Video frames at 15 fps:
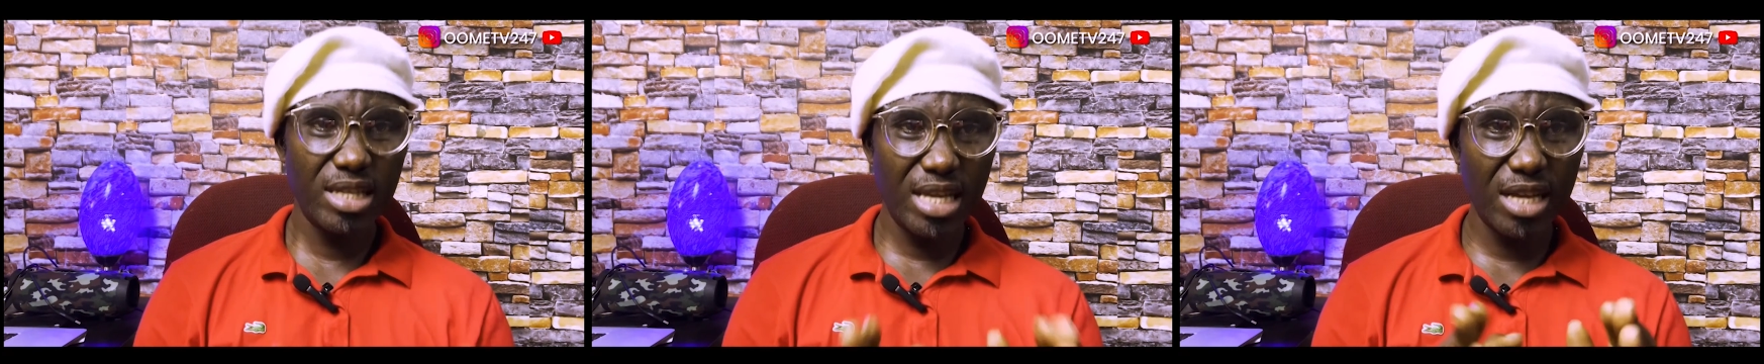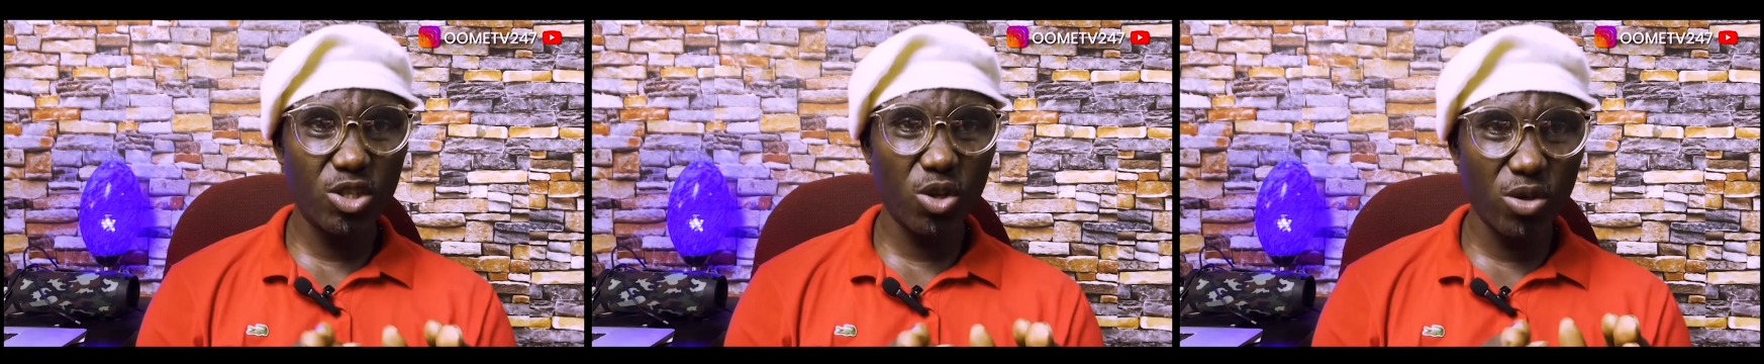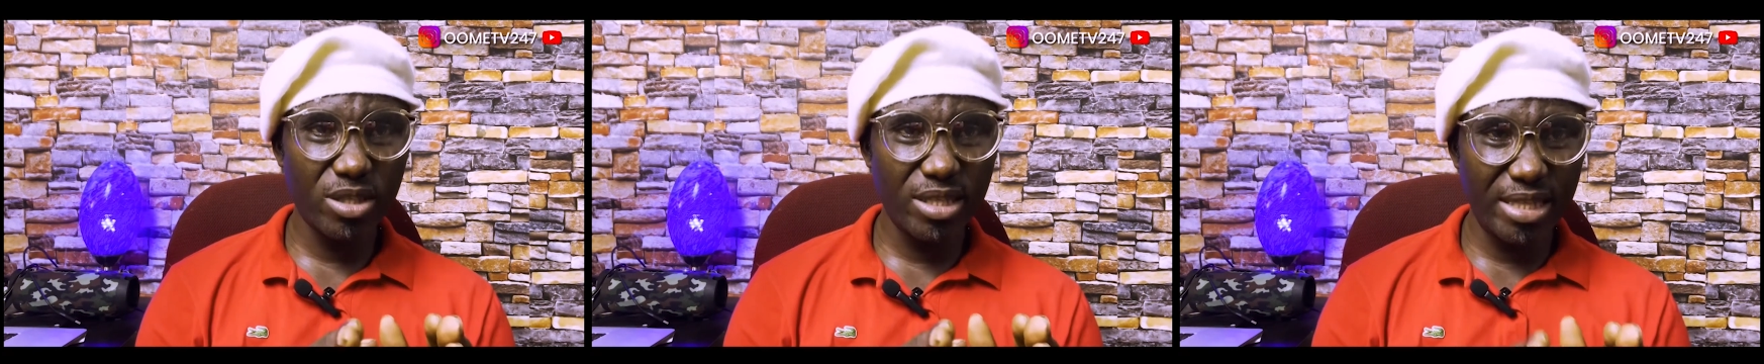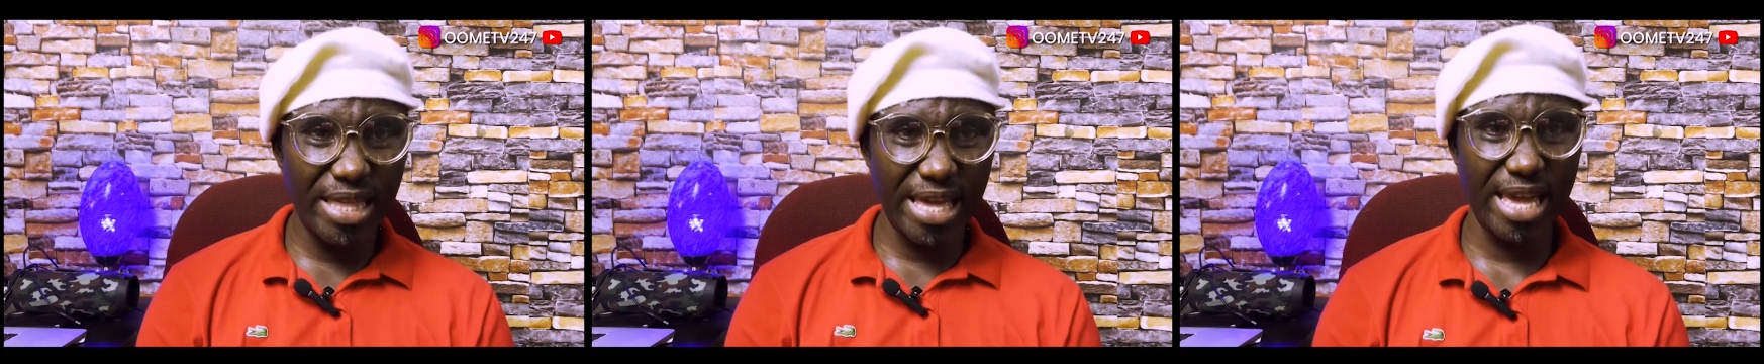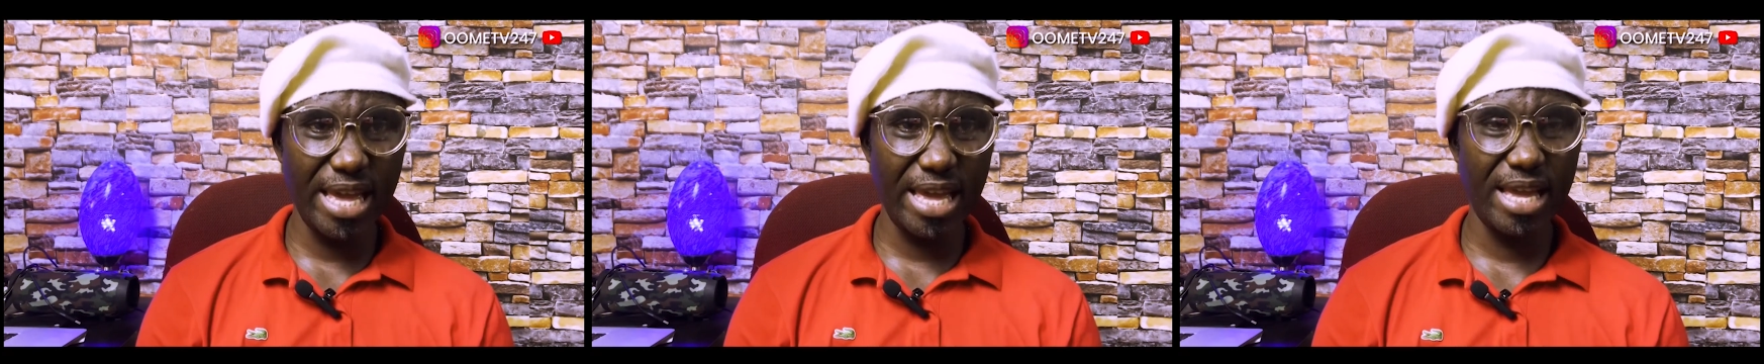They are just
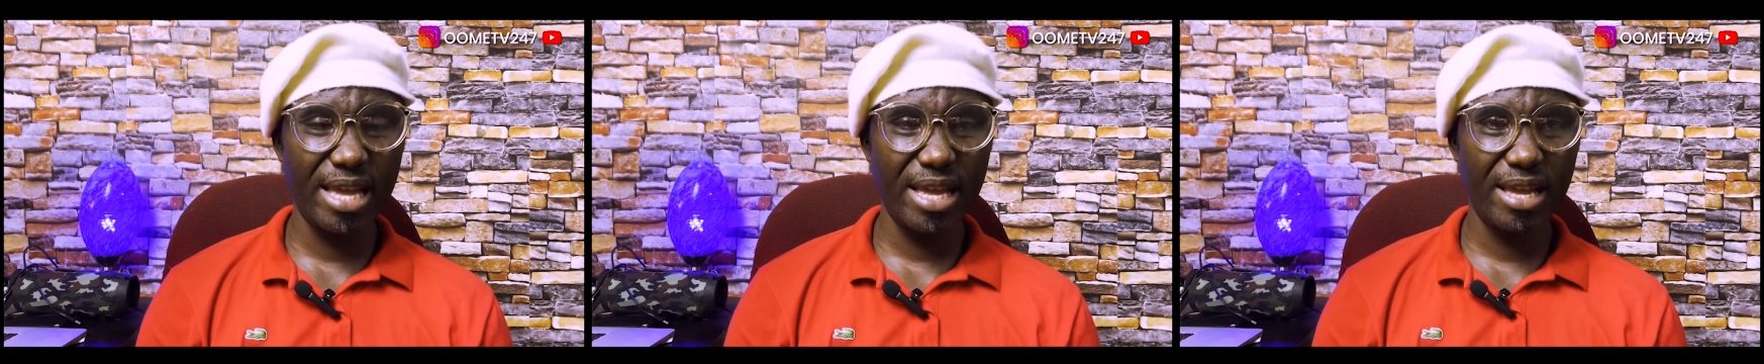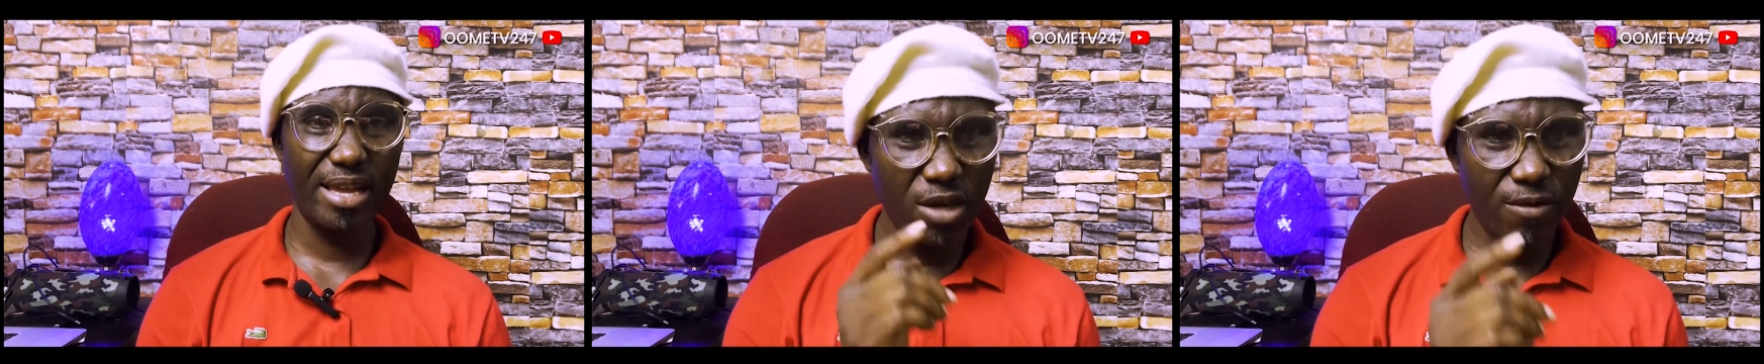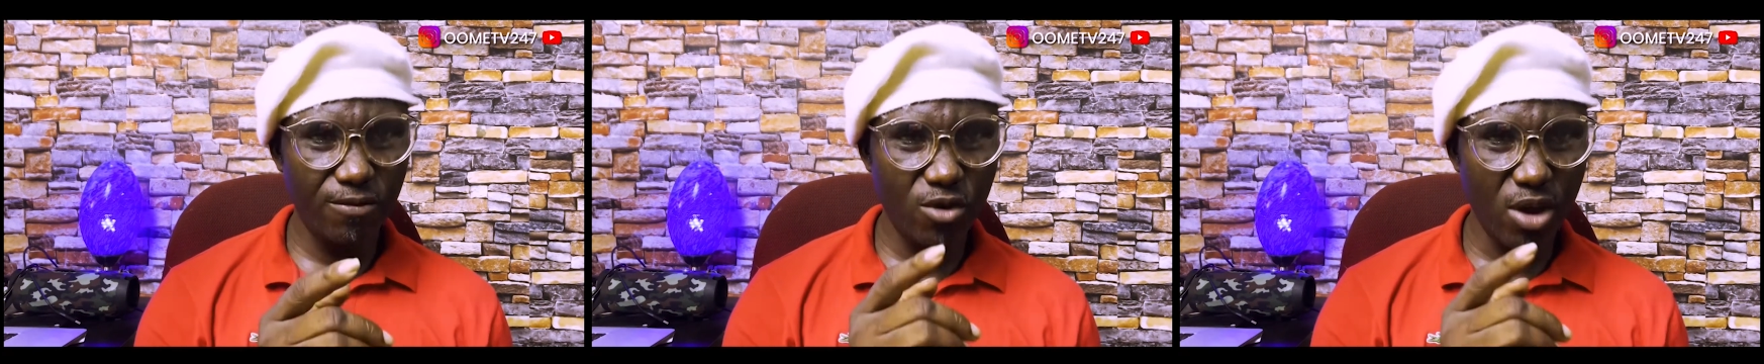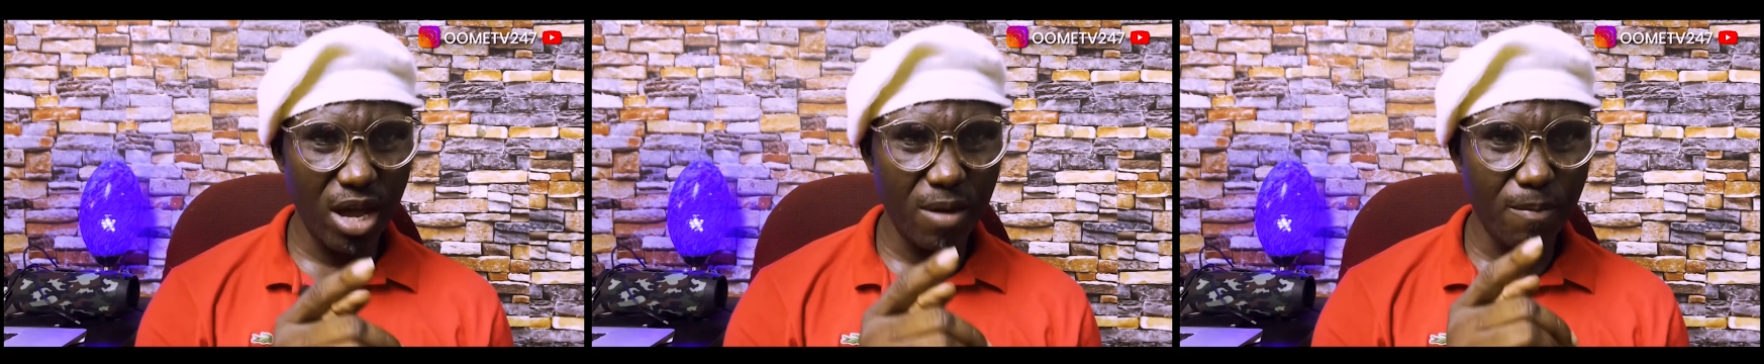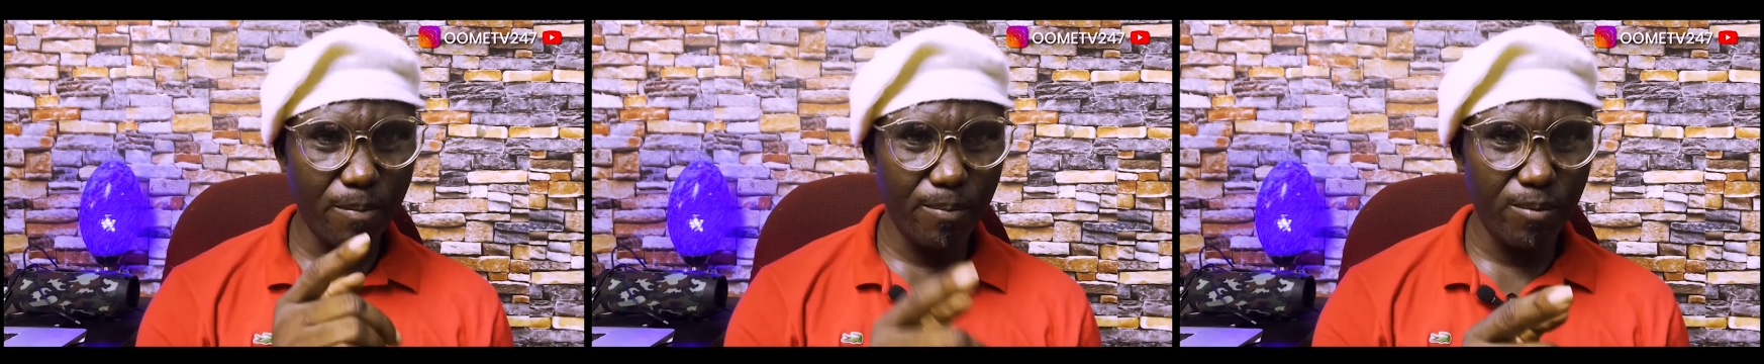there. If you
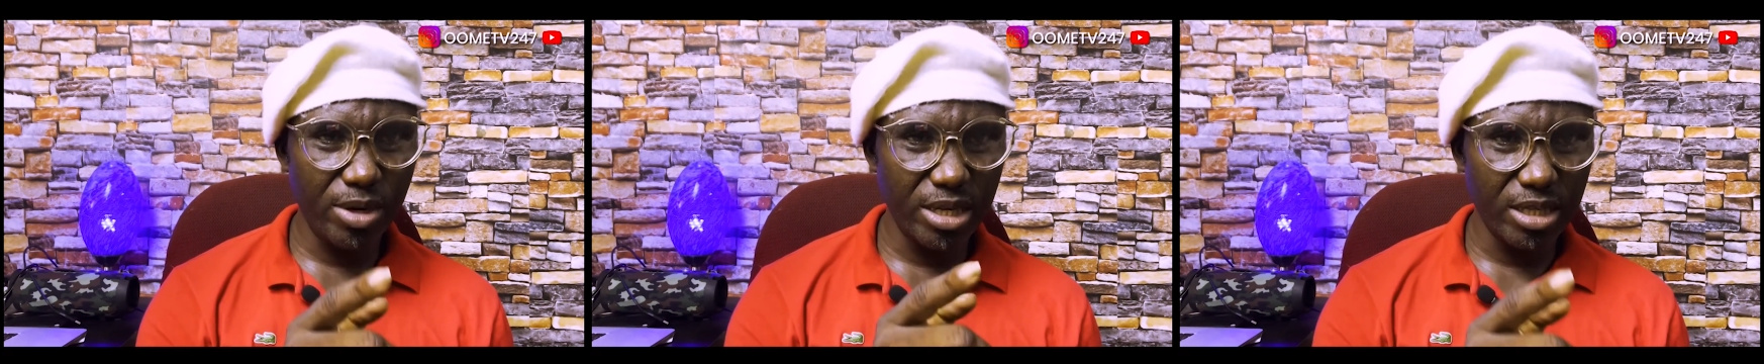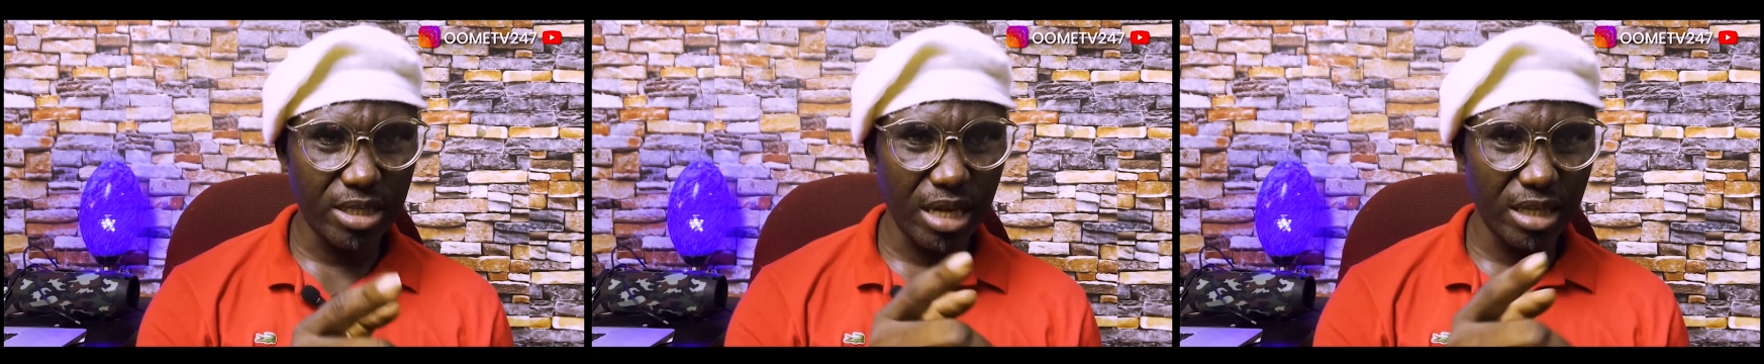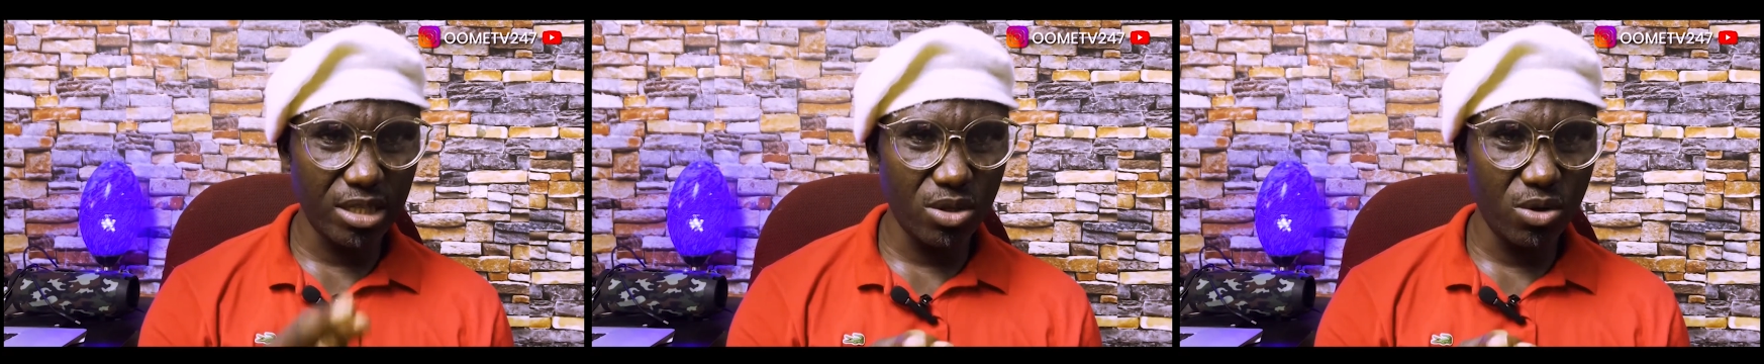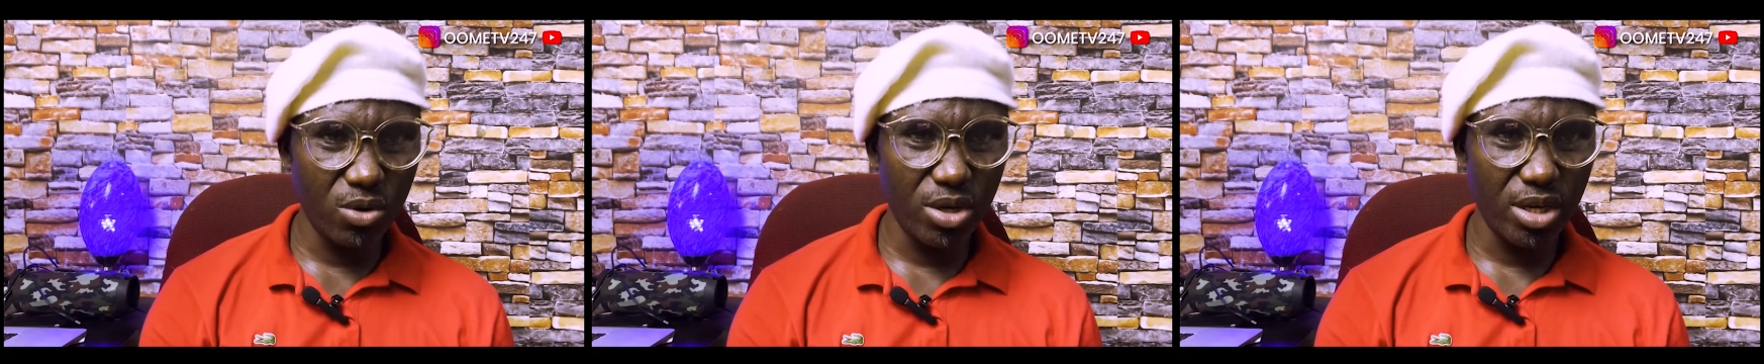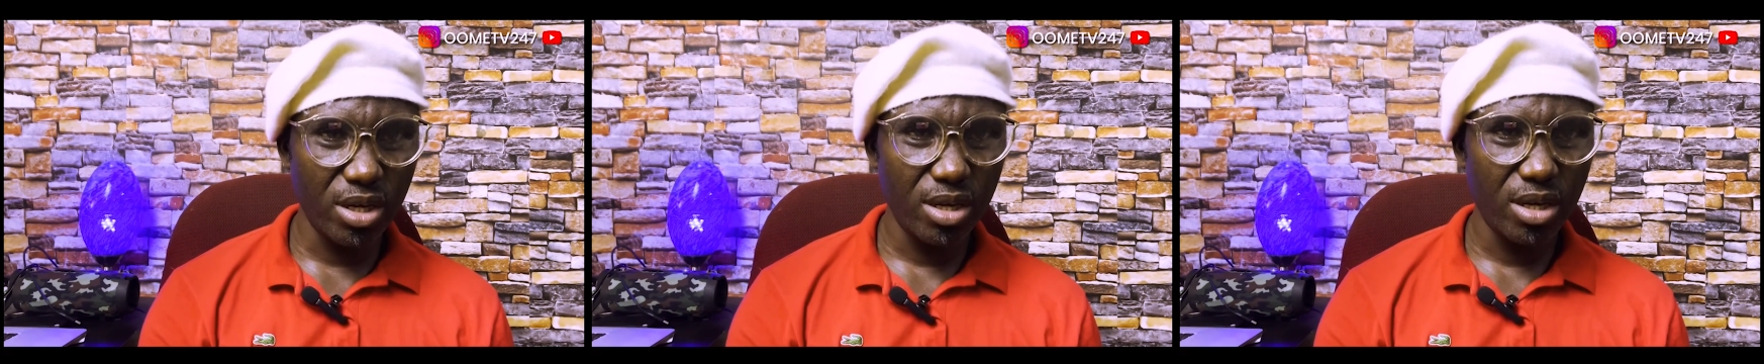are in this
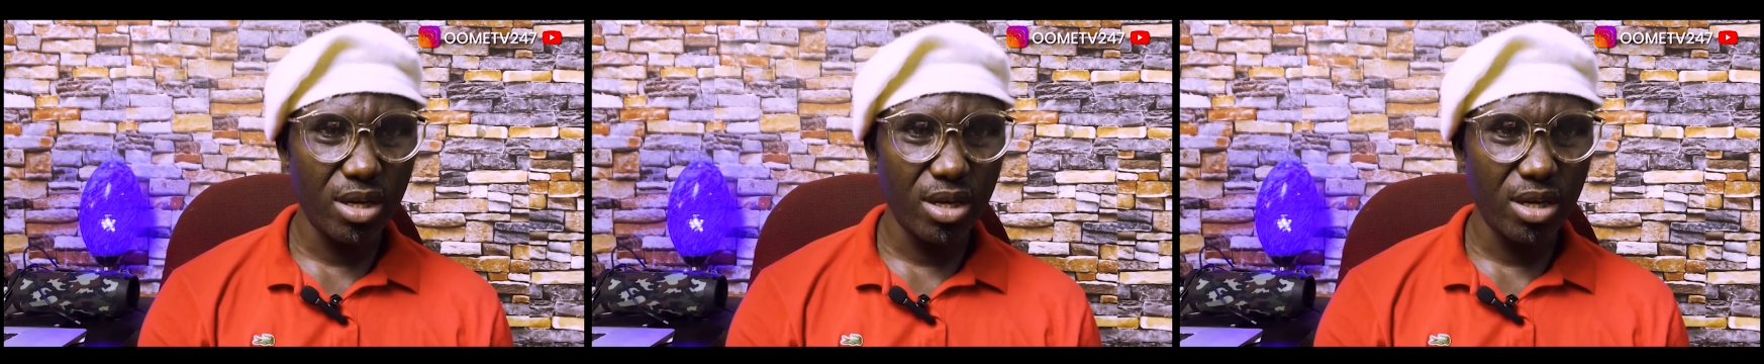category,